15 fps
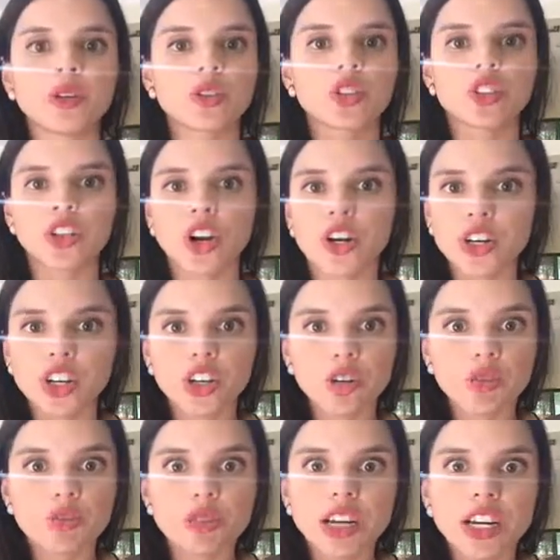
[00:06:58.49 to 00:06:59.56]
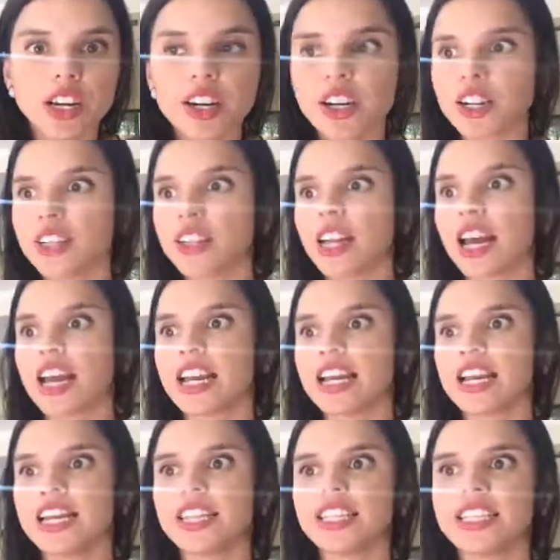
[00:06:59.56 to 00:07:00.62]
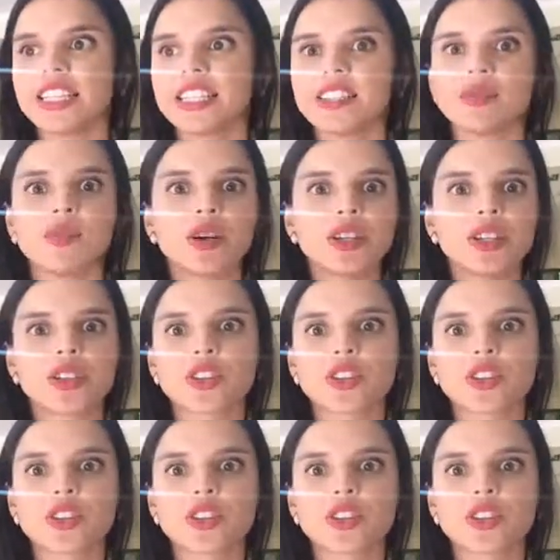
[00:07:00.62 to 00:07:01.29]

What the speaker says: start a career that it's what your